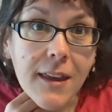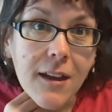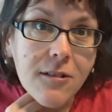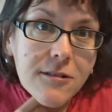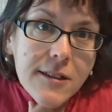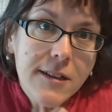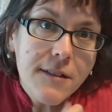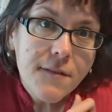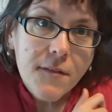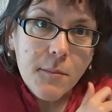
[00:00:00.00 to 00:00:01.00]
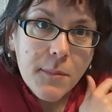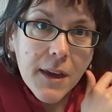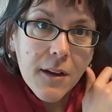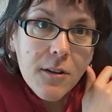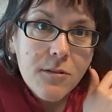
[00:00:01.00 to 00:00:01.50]
Carolyn from
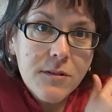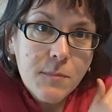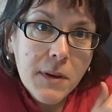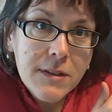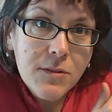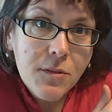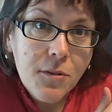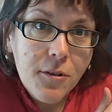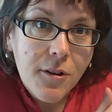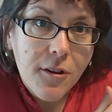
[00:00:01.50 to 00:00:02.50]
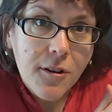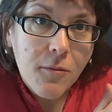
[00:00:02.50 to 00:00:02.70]
Carol's Puzzle Corner.